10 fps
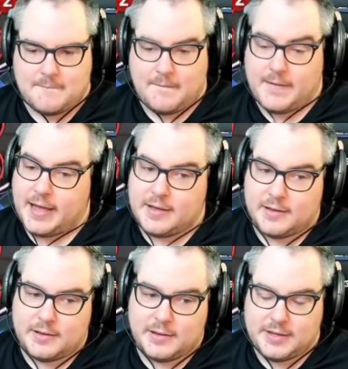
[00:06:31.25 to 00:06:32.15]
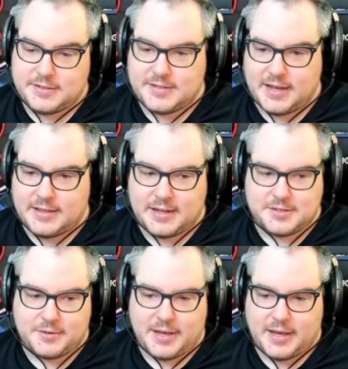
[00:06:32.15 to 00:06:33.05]
Okay, he's dead.
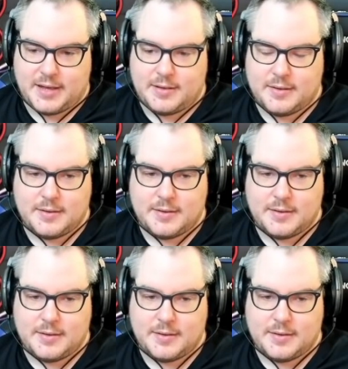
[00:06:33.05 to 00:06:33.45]
That's okay.